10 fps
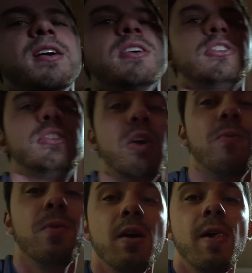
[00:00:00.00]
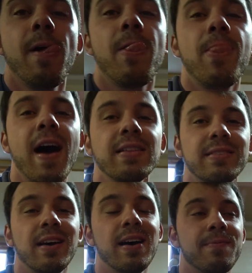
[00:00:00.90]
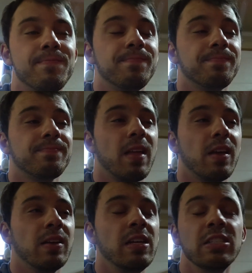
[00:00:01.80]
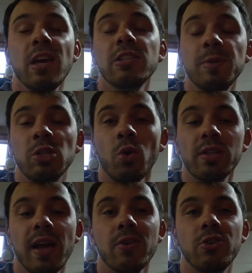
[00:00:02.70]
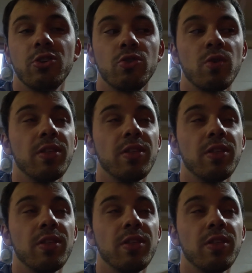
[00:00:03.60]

So that's needs to actually be torqued down to,